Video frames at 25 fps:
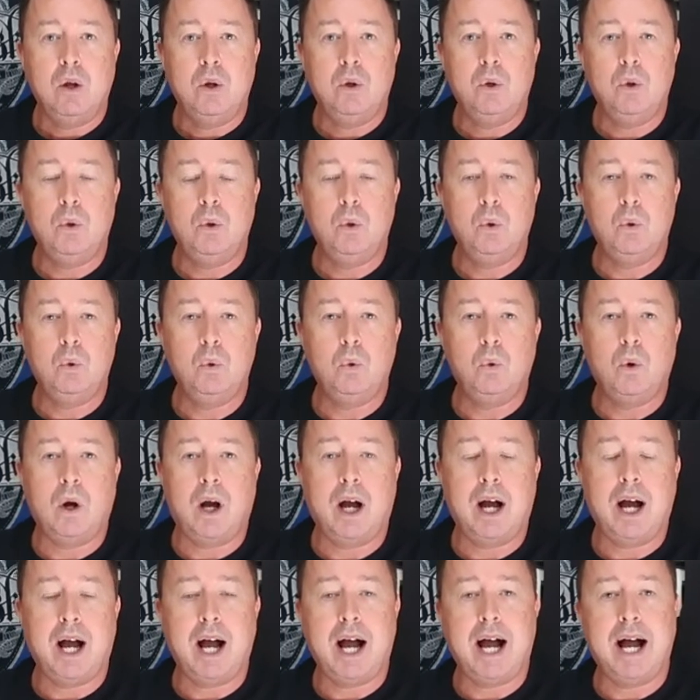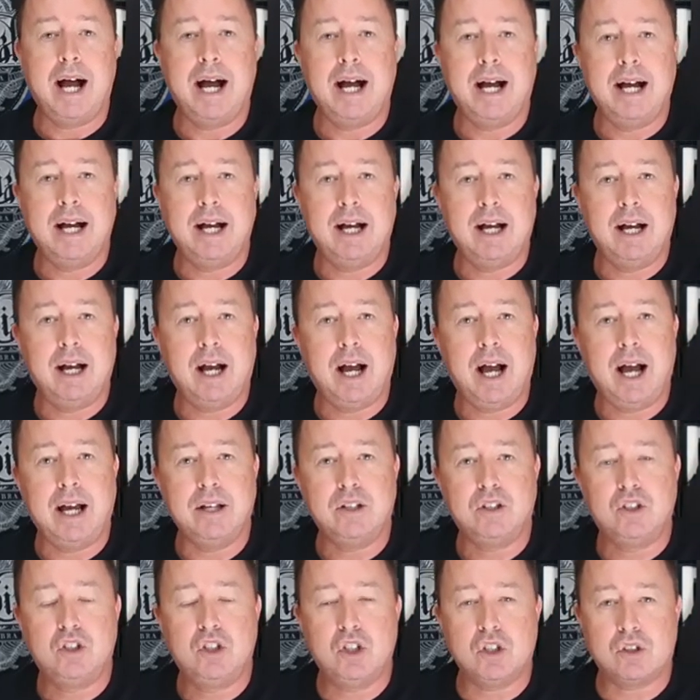who
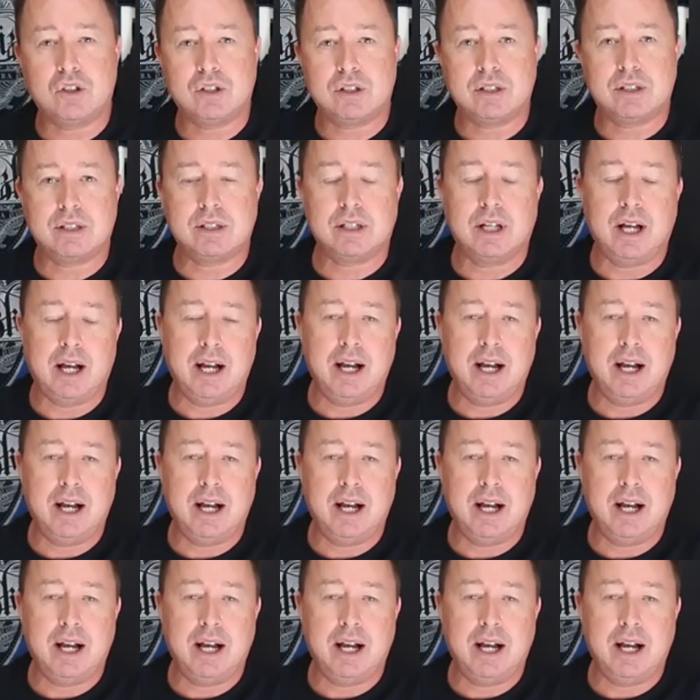had just